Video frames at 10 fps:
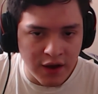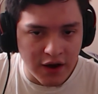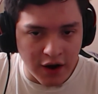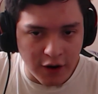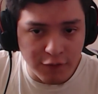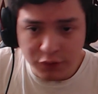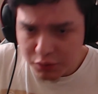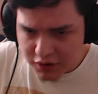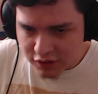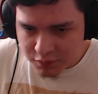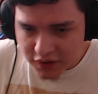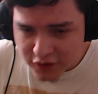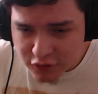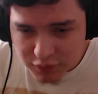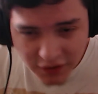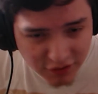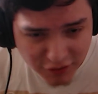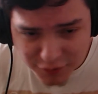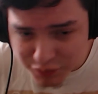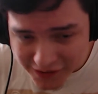Hopefully we got some like crazy
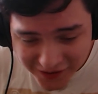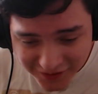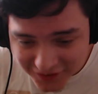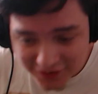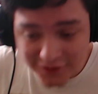surprises.